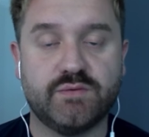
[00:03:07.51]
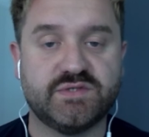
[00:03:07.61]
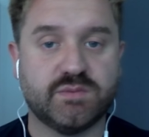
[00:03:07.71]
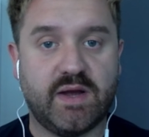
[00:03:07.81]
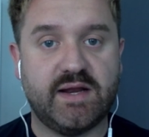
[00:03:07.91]

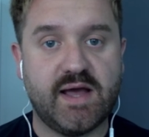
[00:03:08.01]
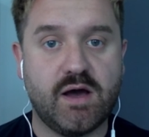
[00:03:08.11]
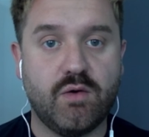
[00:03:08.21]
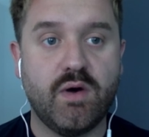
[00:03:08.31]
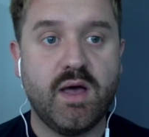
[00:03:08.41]
So right
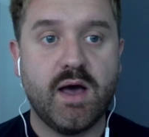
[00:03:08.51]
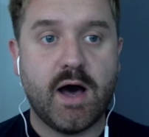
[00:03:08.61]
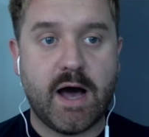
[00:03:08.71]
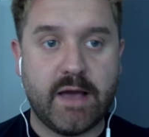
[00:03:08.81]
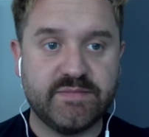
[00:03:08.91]
now,
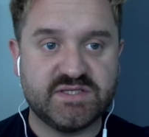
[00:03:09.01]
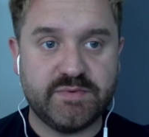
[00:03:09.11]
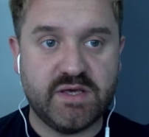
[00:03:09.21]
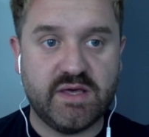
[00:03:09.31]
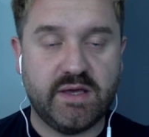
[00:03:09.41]
I'm
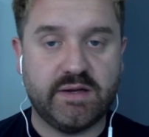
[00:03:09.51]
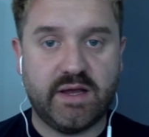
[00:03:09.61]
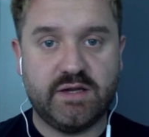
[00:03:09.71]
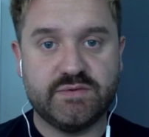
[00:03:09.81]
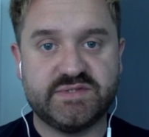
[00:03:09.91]
speaking
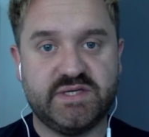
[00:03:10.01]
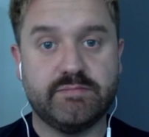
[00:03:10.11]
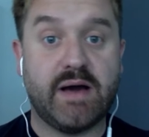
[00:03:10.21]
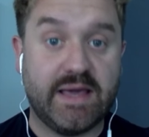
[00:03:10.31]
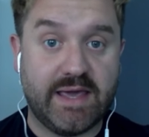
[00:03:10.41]
and you see
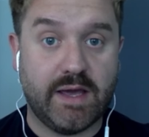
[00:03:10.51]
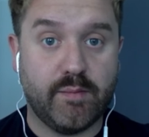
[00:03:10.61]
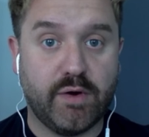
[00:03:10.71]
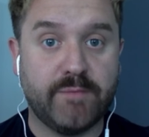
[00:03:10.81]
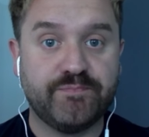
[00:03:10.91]
my camera.